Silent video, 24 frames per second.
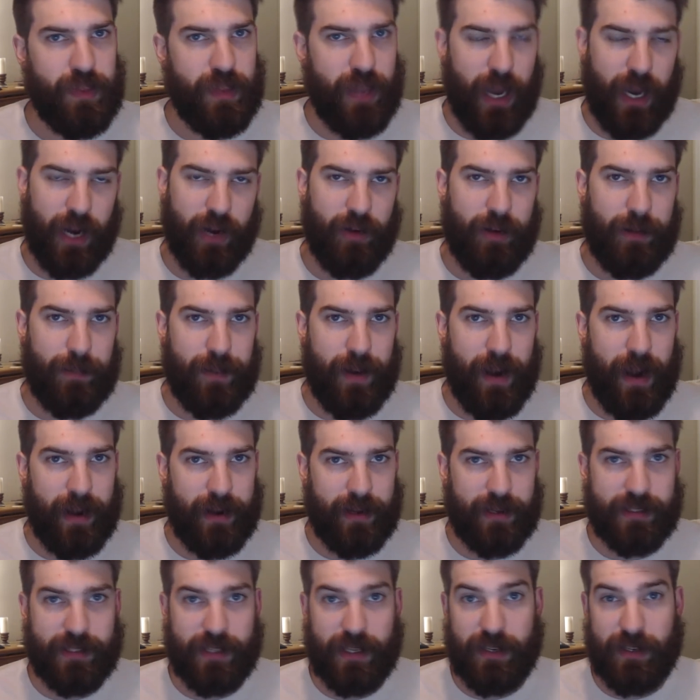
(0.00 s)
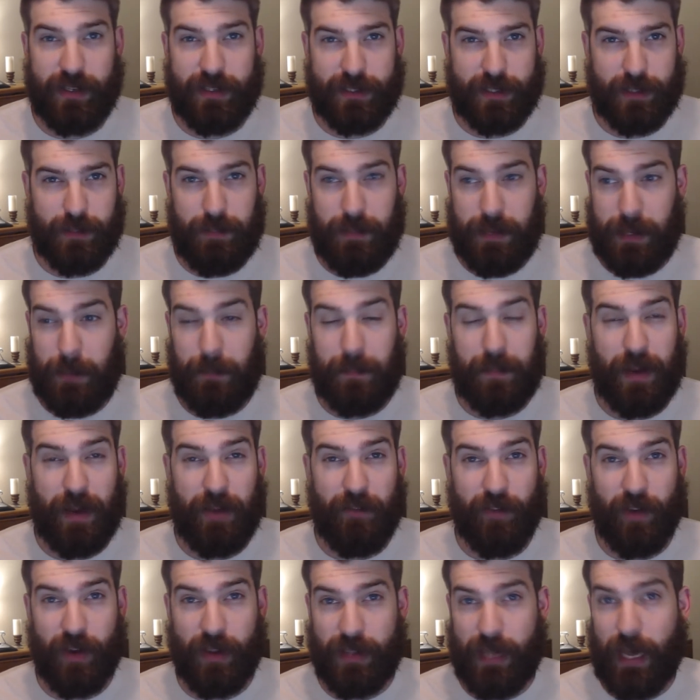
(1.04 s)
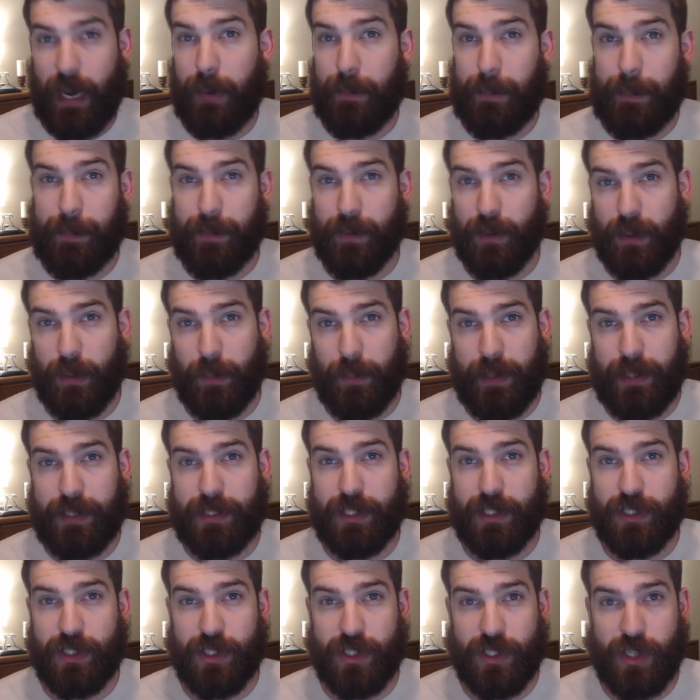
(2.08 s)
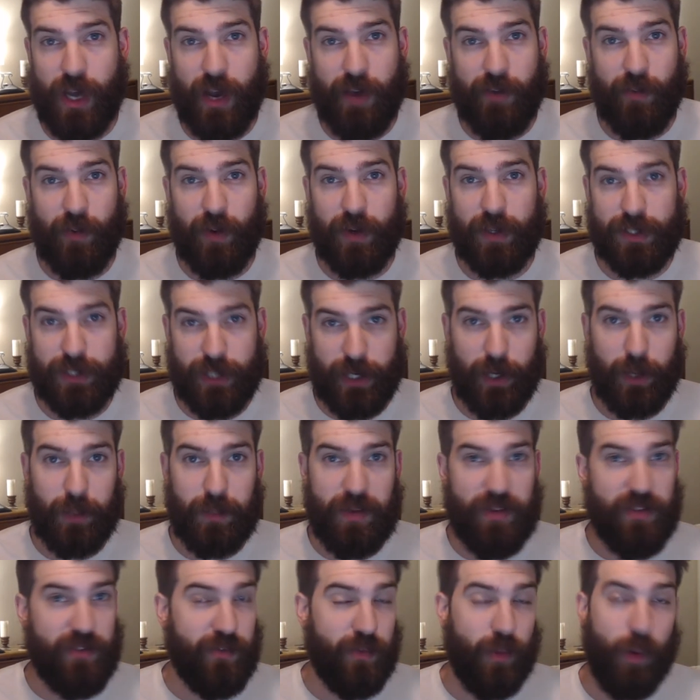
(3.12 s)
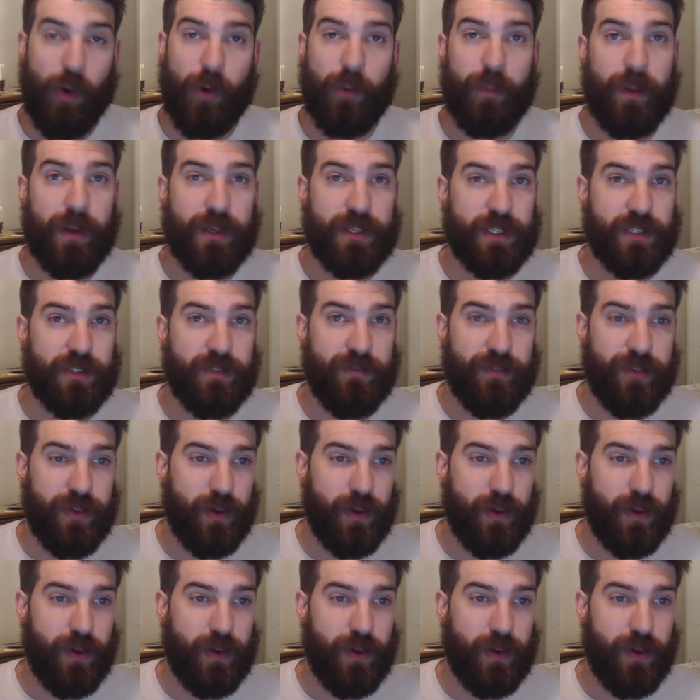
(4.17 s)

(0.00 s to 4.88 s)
not great in practice, and it's a big complaint for a lot of people on the PlayStation software in general before PlayStation